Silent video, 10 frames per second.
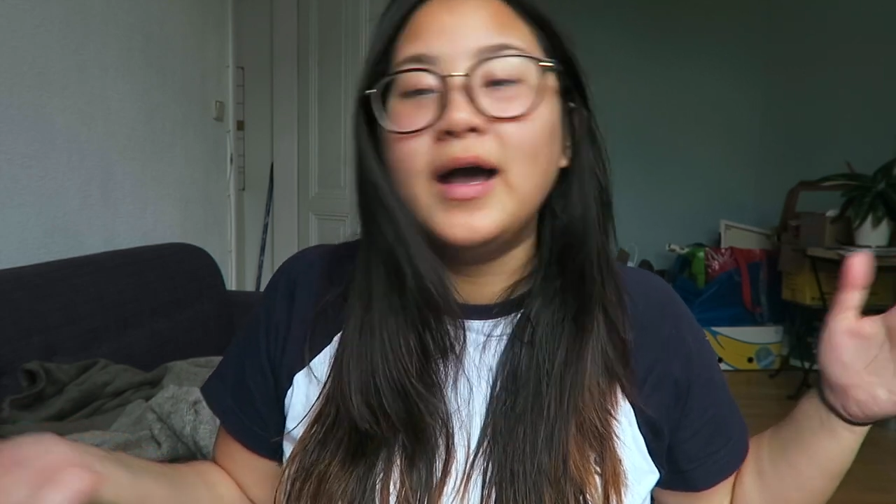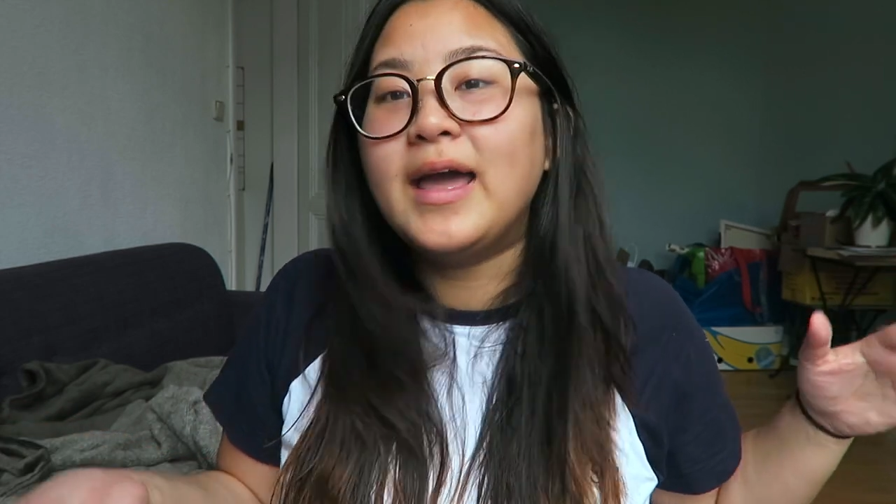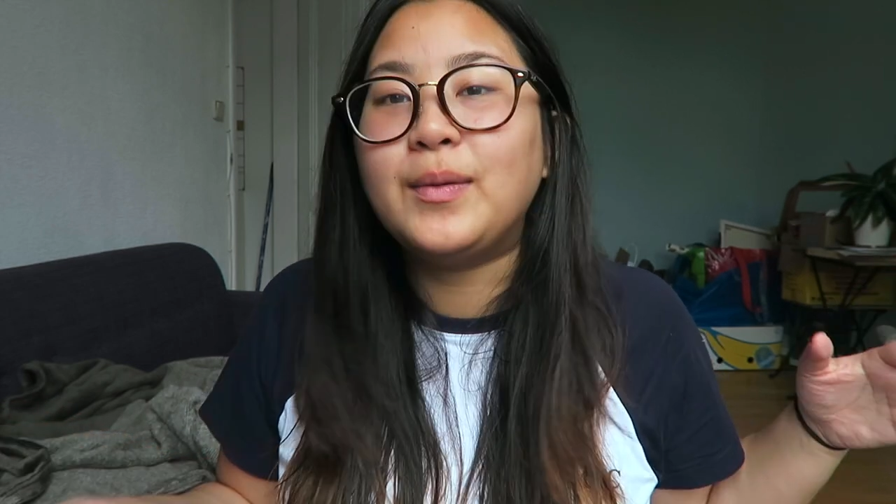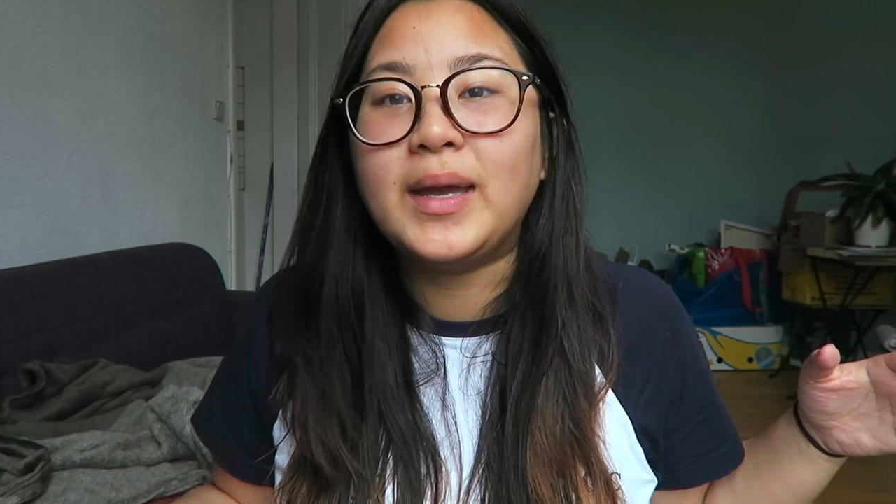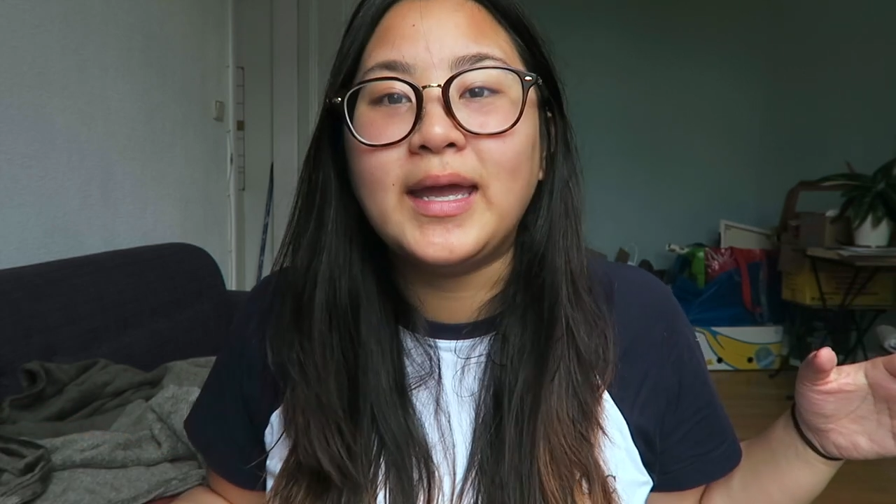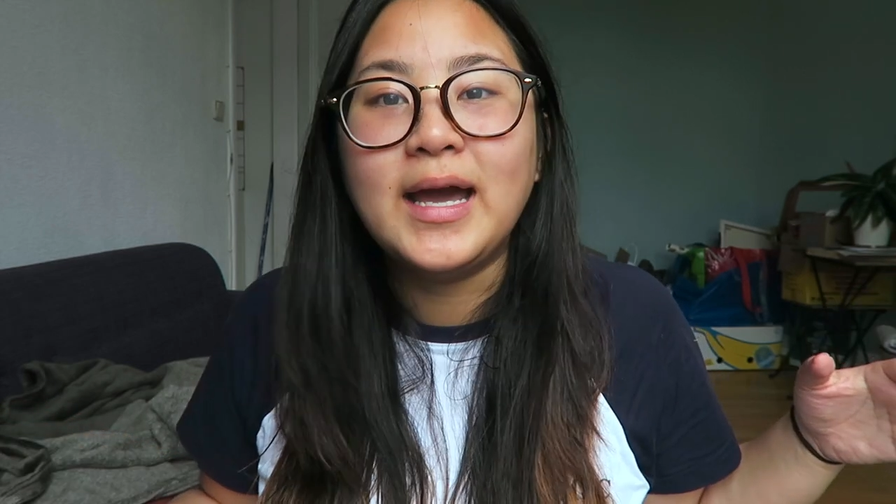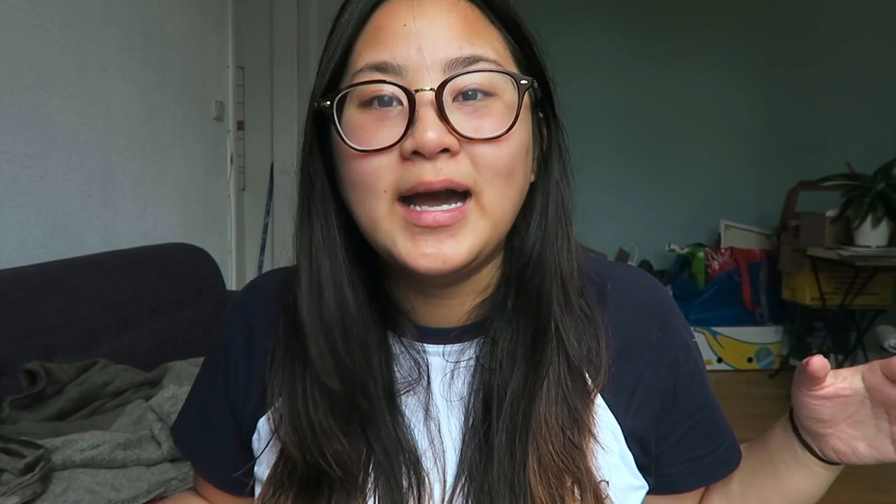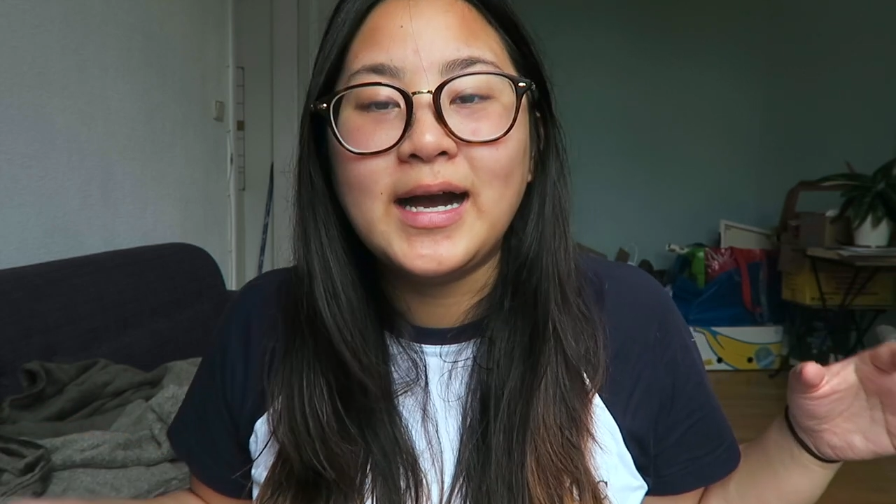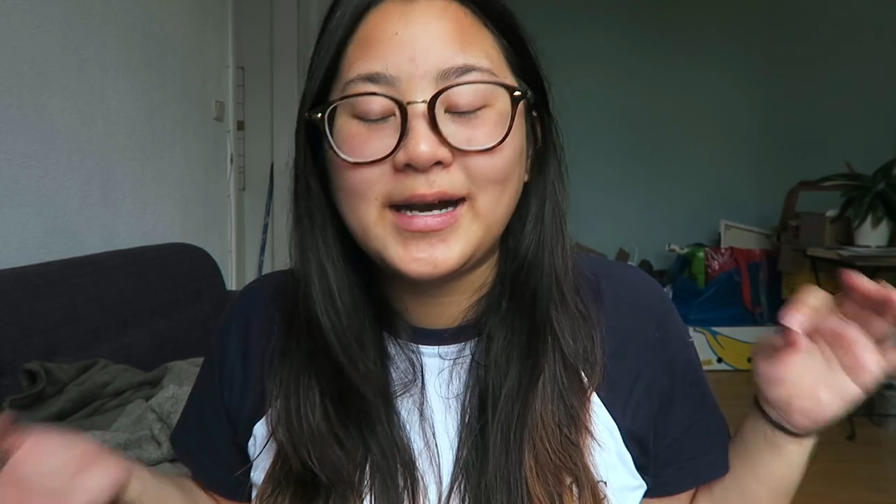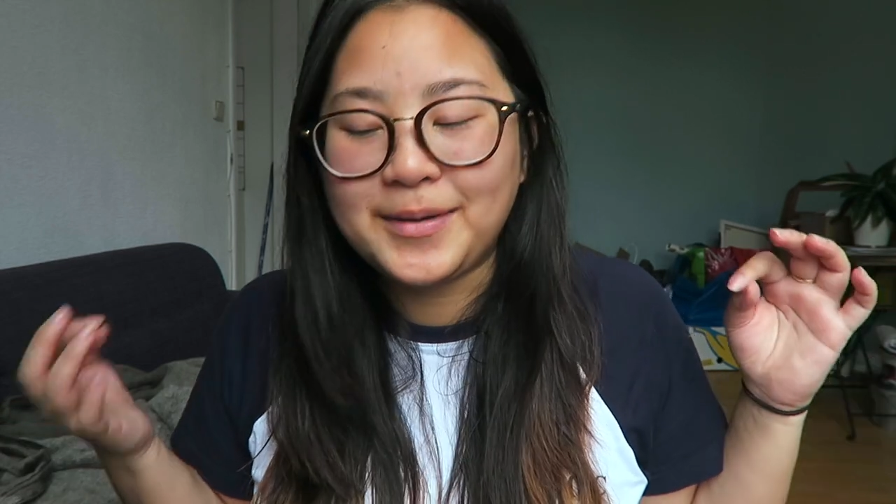Anyway,
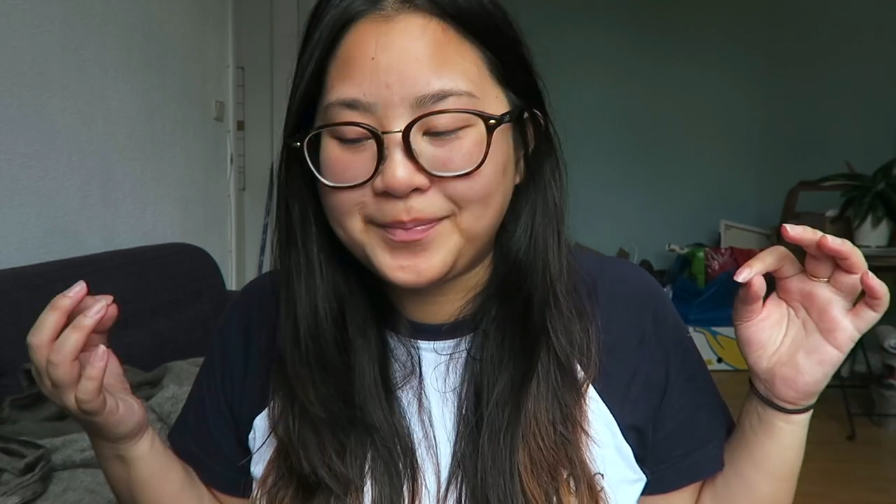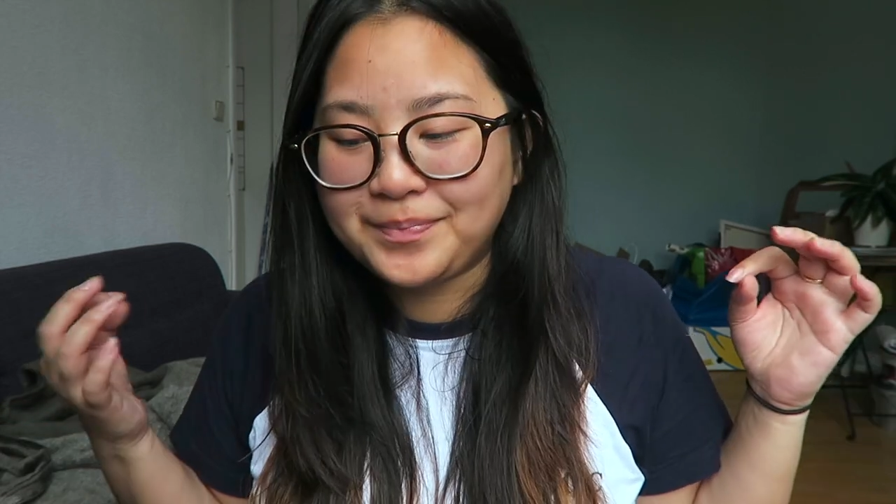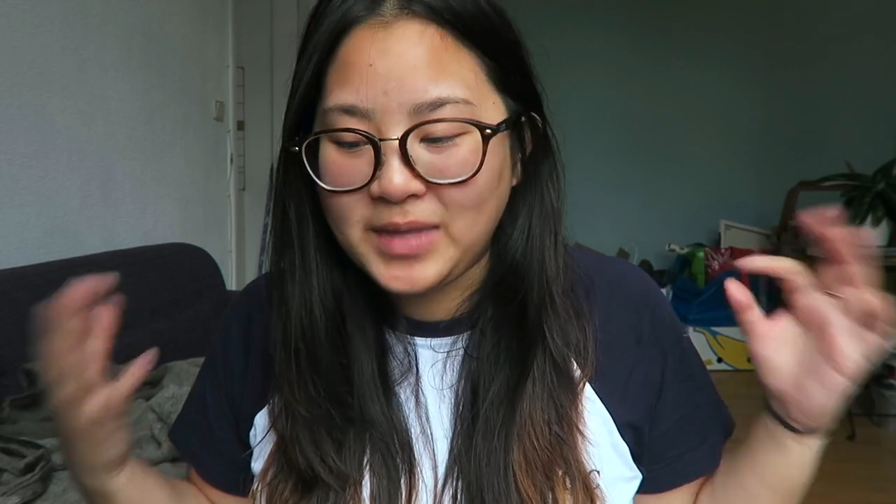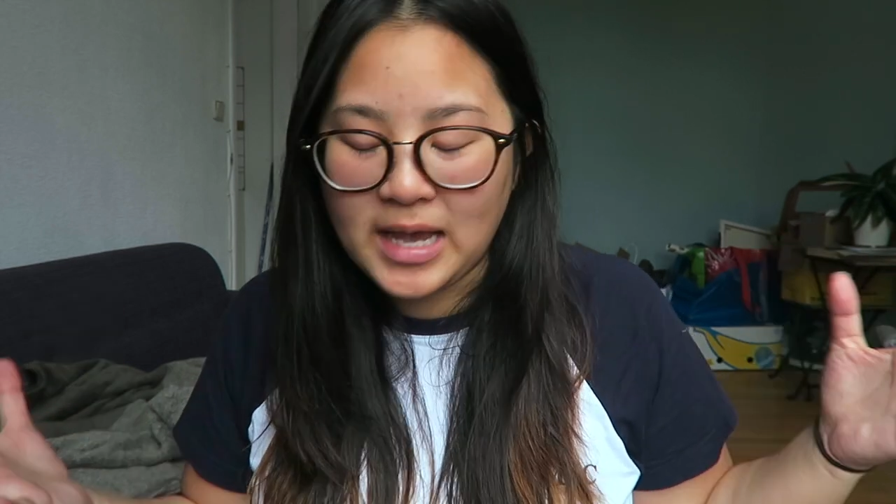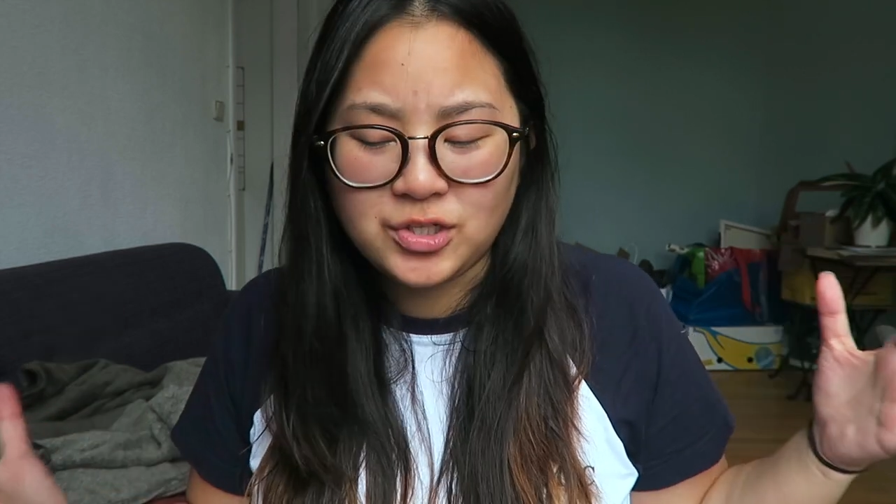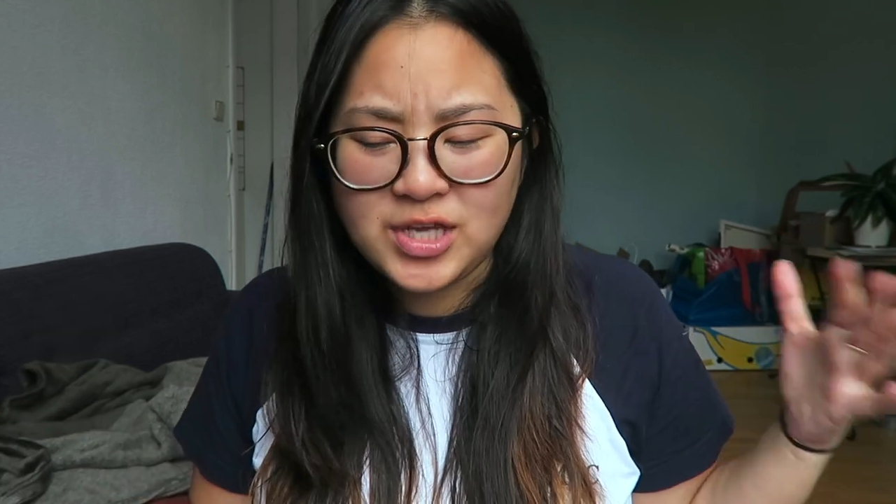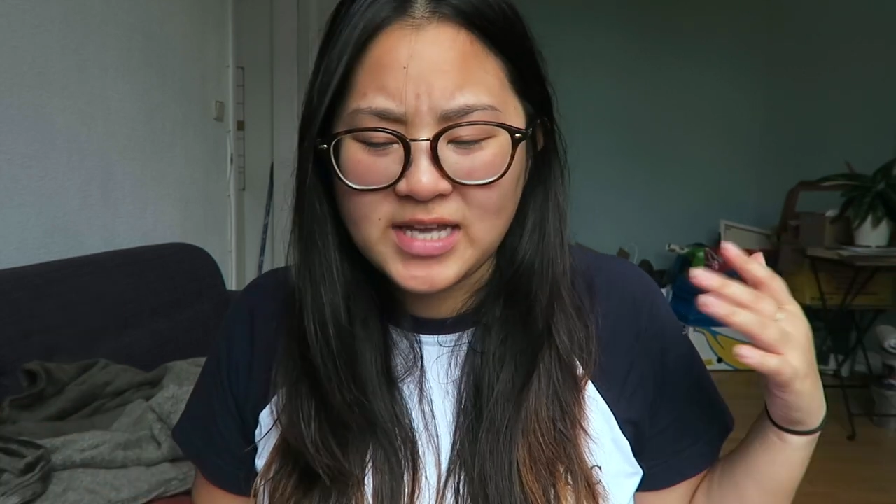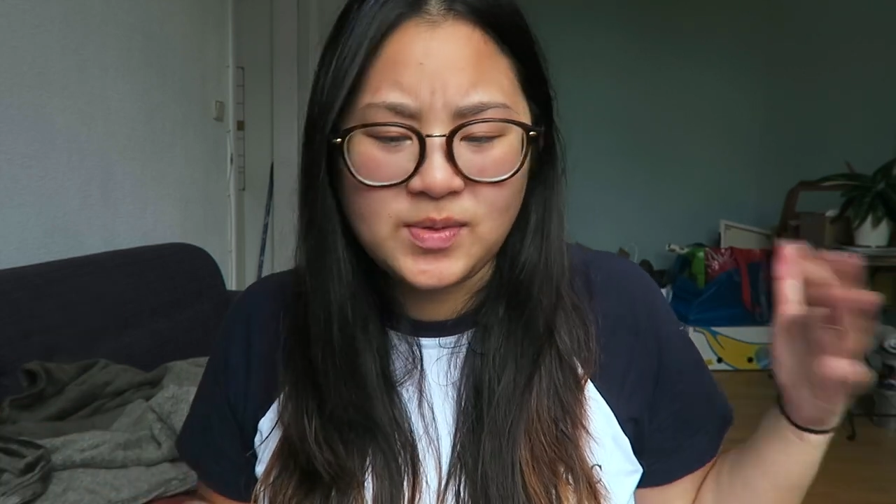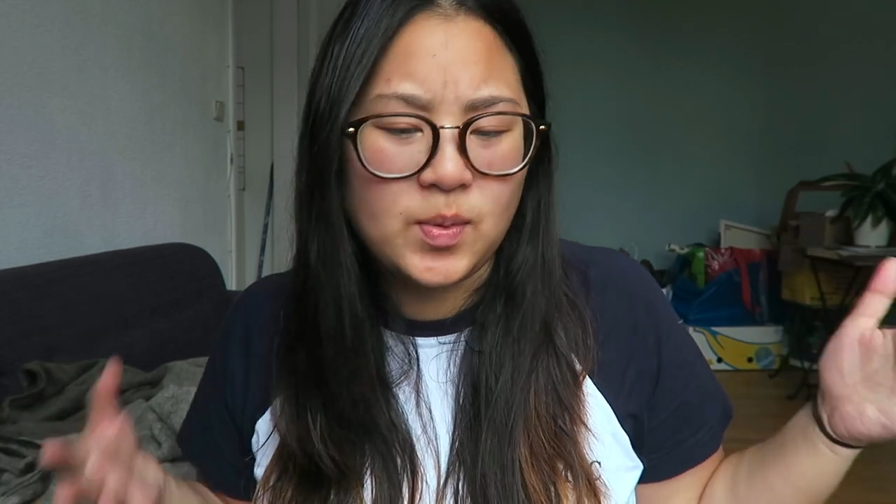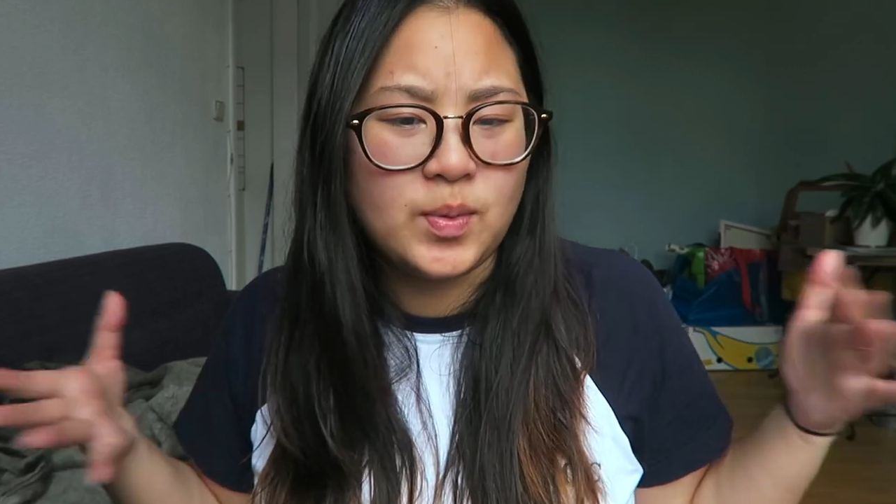she
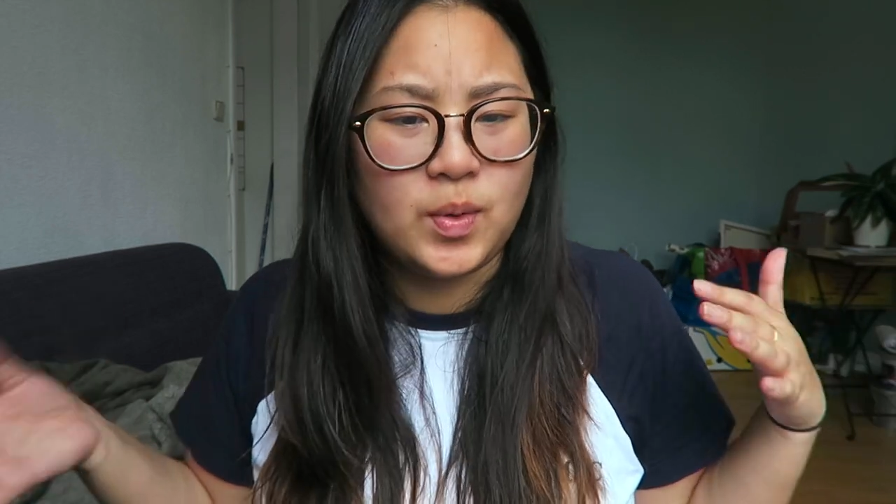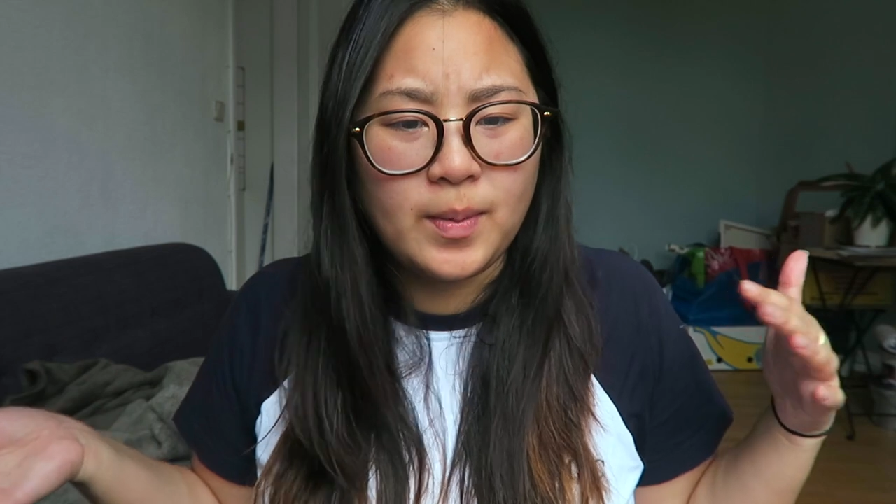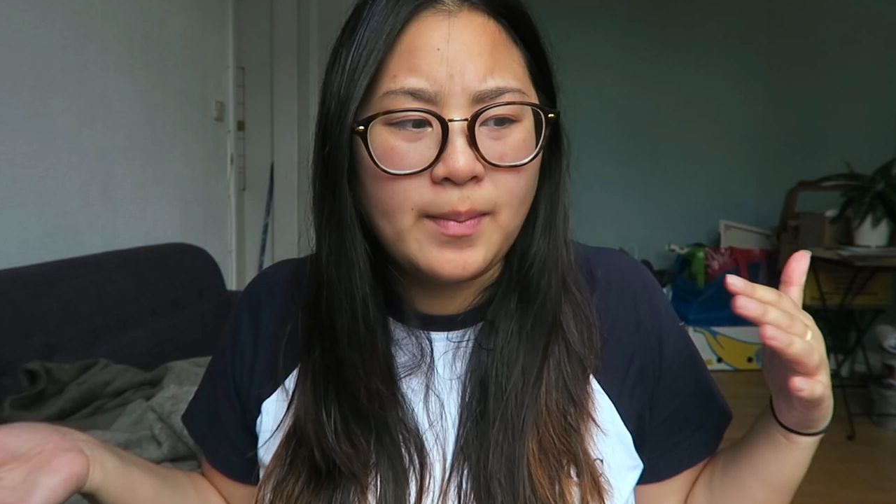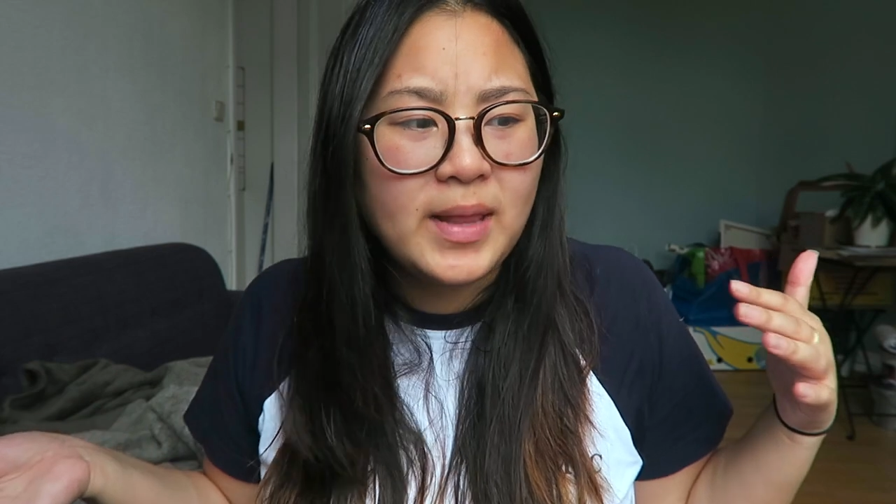asked me what were my